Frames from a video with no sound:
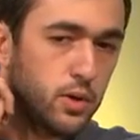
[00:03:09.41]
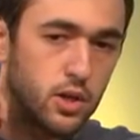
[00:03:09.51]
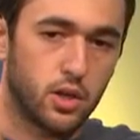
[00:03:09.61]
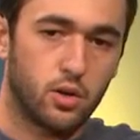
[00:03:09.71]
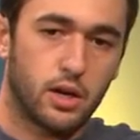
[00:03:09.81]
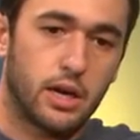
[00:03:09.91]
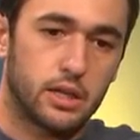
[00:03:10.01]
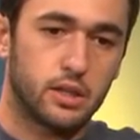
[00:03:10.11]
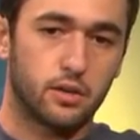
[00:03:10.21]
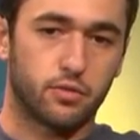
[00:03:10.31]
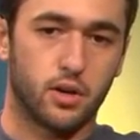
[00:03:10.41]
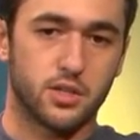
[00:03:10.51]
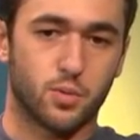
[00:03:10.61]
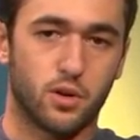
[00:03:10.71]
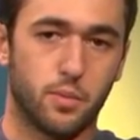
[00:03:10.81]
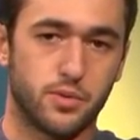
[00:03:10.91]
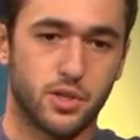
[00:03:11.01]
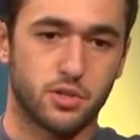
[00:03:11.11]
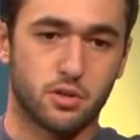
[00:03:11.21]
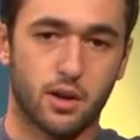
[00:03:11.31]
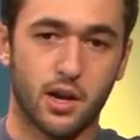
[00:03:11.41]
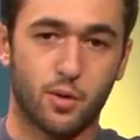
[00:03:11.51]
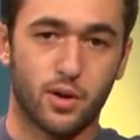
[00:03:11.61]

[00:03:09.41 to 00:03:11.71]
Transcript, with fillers: But you know, I think for us, we're in a position right now.